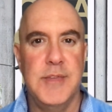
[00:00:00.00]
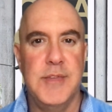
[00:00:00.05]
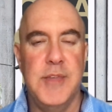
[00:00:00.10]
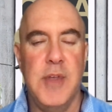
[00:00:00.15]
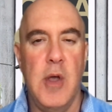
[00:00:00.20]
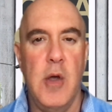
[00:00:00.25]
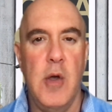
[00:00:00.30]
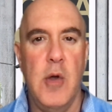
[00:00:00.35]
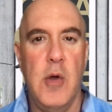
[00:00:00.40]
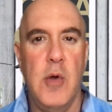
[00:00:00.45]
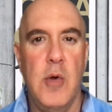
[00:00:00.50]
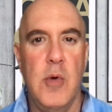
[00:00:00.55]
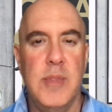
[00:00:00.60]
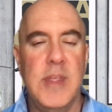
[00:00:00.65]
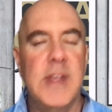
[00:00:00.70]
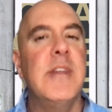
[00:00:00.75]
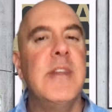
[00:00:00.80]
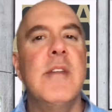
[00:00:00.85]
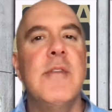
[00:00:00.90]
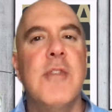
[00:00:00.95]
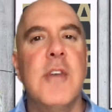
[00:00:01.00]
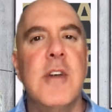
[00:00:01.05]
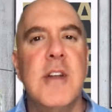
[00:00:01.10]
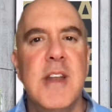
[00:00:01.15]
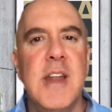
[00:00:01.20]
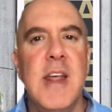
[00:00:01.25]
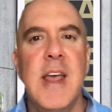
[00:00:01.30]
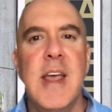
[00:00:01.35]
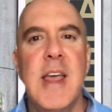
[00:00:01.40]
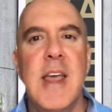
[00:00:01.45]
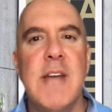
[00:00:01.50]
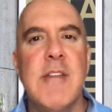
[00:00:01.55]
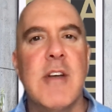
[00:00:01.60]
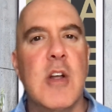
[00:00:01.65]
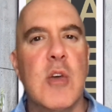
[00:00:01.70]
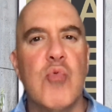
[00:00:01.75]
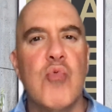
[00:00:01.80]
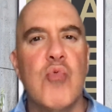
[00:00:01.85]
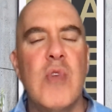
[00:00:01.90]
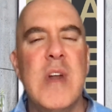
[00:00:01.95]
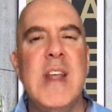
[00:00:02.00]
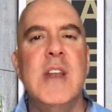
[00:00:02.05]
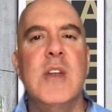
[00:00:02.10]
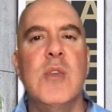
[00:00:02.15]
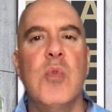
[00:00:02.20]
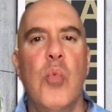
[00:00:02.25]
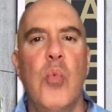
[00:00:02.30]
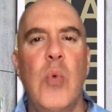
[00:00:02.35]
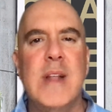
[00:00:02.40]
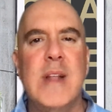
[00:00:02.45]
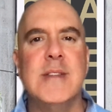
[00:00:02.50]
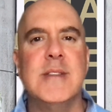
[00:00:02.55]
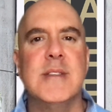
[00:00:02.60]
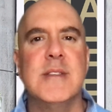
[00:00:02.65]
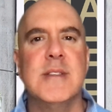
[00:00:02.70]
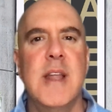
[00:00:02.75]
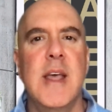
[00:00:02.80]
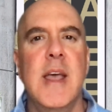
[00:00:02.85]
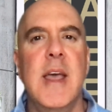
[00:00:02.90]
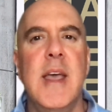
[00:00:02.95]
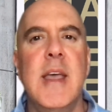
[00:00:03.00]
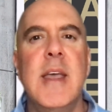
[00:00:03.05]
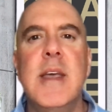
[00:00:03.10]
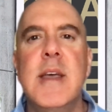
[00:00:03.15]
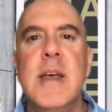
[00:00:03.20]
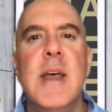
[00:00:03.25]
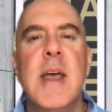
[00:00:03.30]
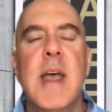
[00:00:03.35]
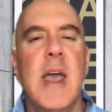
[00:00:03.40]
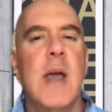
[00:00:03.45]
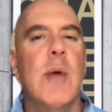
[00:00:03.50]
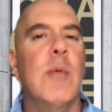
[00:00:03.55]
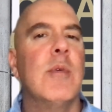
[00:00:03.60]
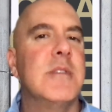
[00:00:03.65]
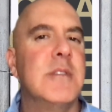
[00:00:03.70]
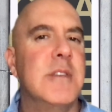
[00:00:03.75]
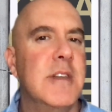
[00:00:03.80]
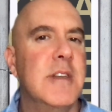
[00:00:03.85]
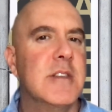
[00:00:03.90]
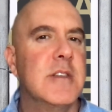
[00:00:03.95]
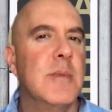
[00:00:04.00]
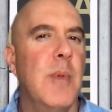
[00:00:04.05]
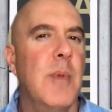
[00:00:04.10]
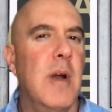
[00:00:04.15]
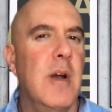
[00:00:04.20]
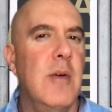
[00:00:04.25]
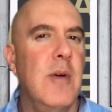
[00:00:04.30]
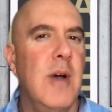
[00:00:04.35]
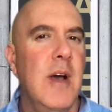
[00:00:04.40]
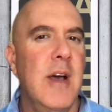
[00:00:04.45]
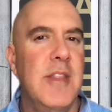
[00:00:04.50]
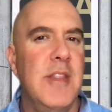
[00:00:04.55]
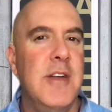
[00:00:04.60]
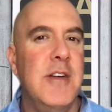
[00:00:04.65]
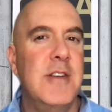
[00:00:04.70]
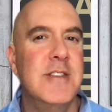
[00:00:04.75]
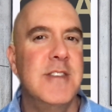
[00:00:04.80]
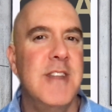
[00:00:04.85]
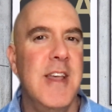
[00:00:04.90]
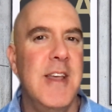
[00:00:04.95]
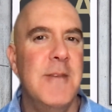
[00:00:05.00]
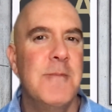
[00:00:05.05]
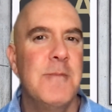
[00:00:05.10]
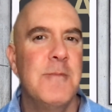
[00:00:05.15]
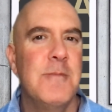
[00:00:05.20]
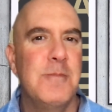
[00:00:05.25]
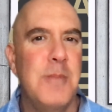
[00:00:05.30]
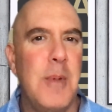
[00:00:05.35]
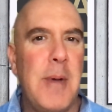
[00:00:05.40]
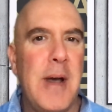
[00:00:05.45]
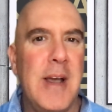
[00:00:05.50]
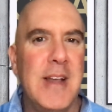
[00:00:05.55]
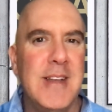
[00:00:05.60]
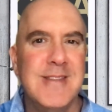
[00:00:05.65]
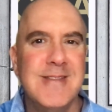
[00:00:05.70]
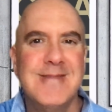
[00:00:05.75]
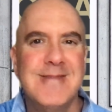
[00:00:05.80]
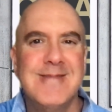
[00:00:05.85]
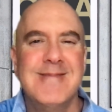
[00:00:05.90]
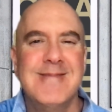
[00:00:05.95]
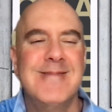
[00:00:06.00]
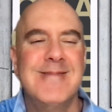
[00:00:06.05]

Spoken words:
So that's it for today. Have a great Wednesday, and we'll see you tomorrow on Thursday. Bye-bye.